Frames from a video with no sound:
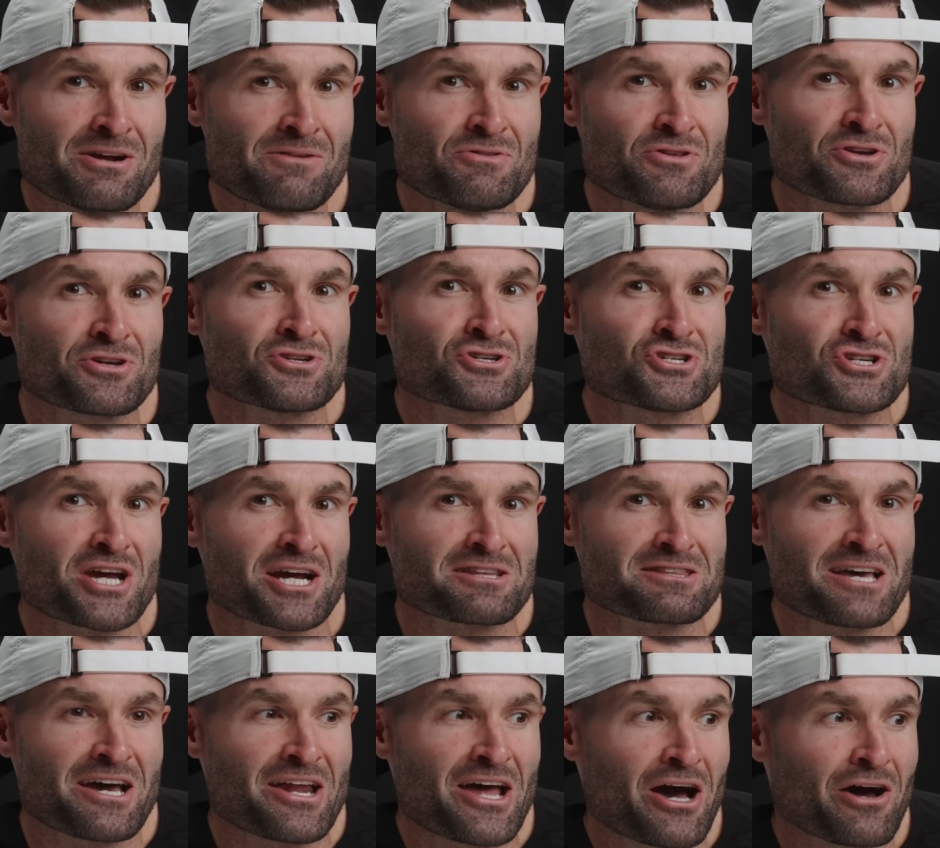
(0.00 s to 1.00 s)
You can check
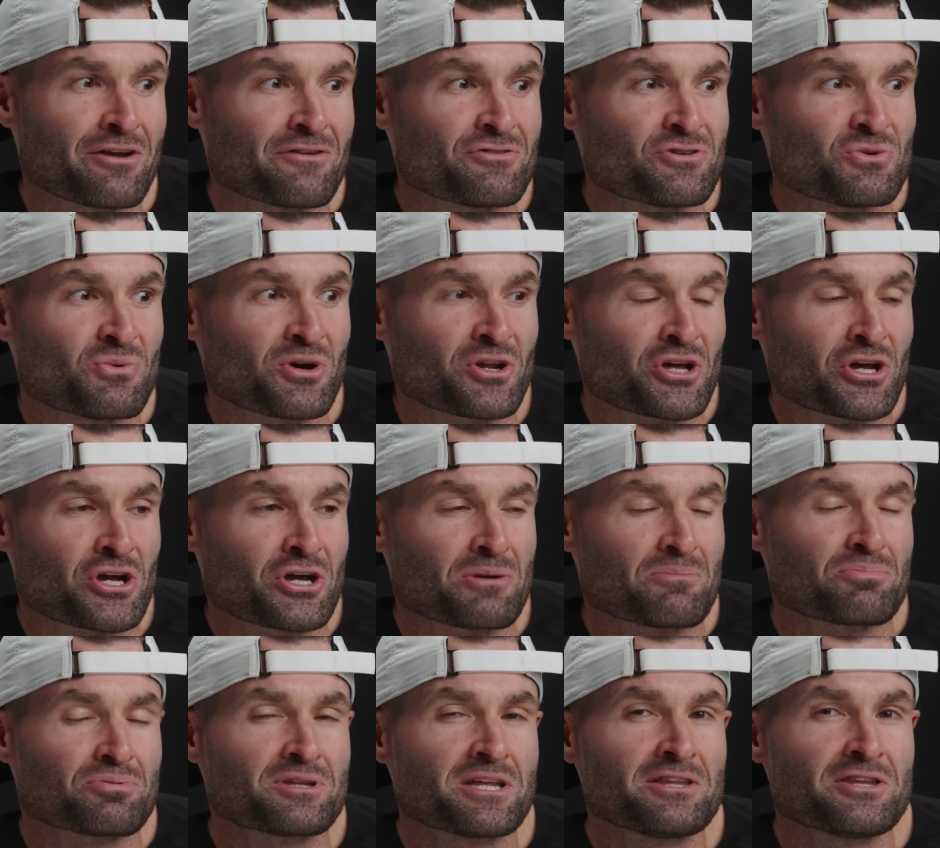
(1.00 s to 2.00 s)
that out if you want to
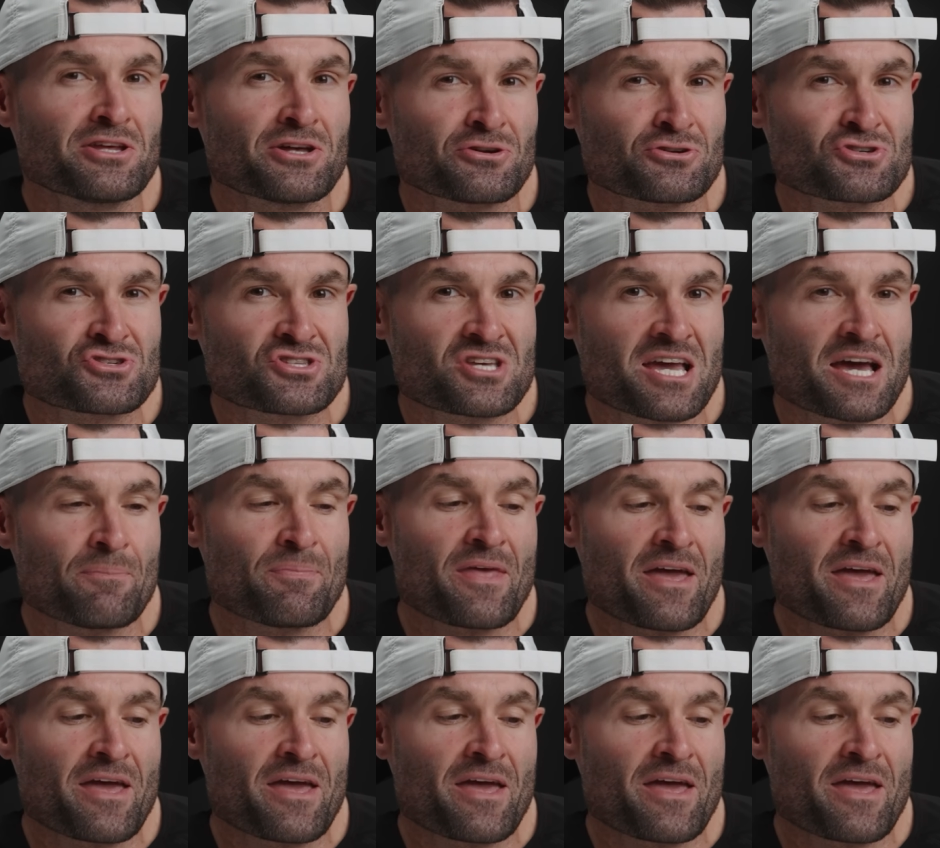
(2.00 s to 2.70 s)
completely understand